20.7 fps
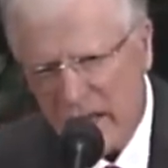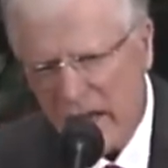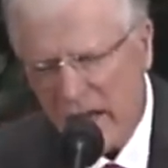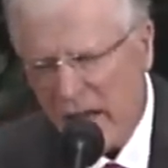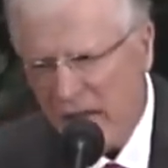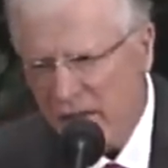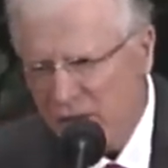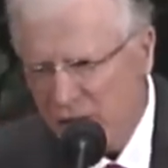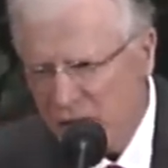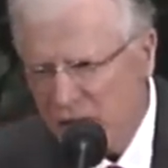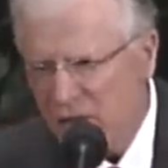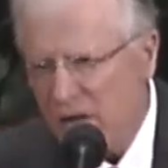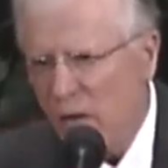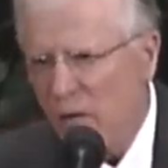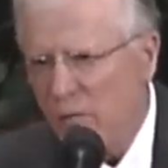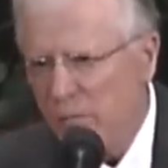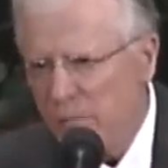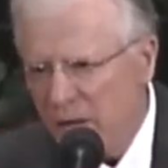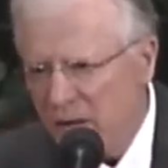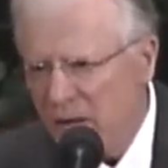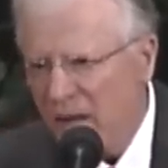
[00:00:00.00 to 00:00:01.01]
And
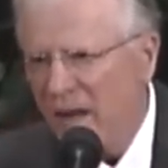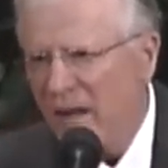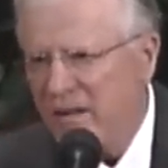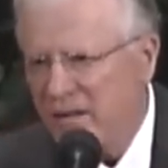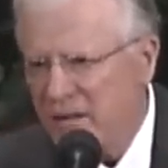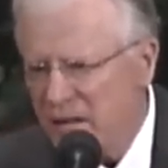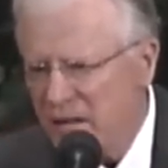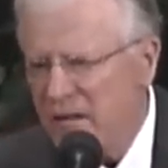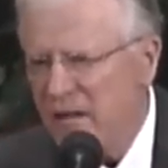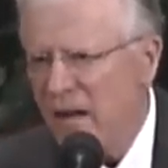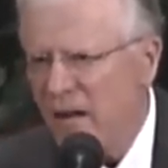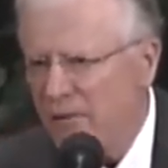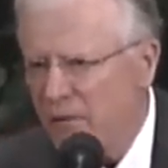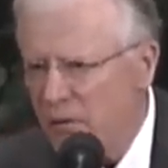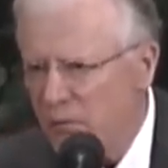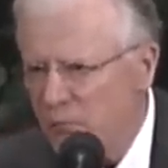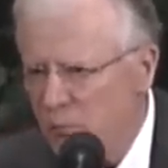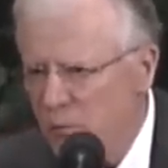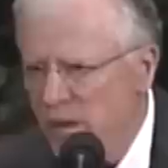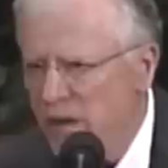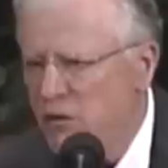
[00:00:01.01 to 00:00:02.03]
so because it
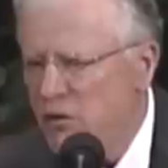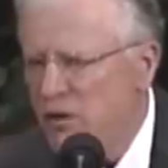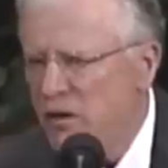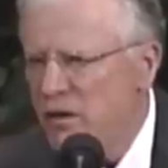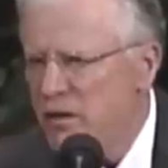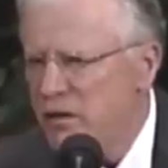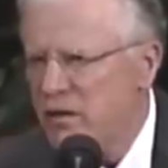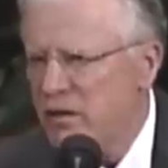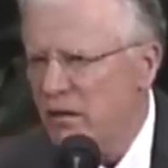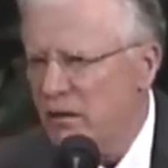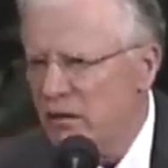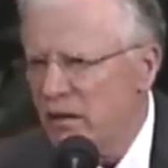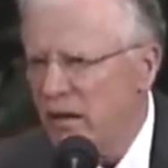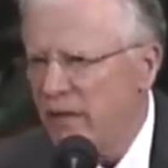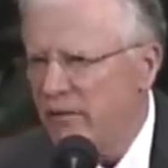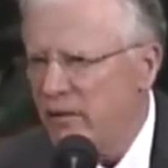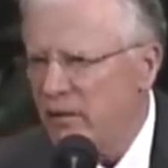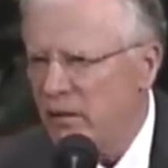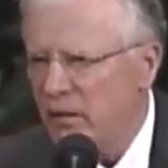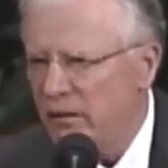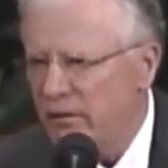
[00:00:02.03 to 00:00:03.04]
never reaches the
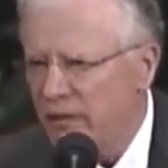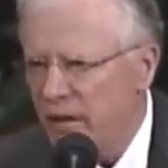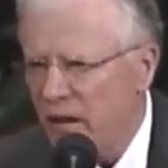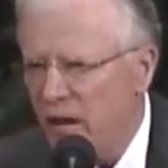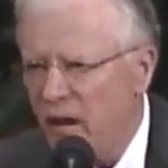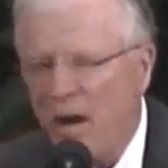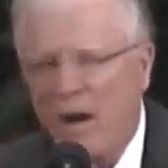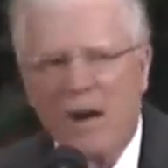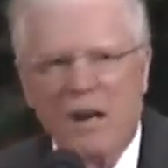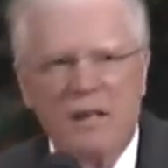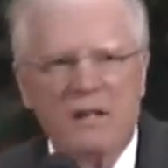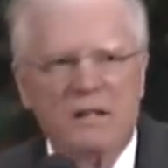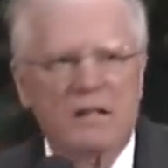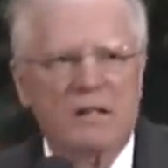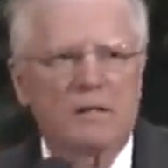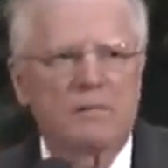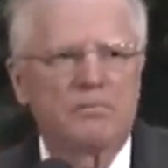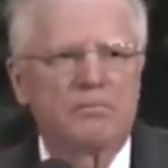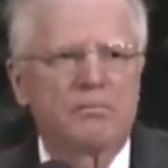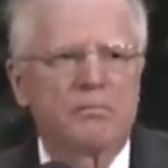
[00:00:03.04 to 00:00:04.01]
level of the heart,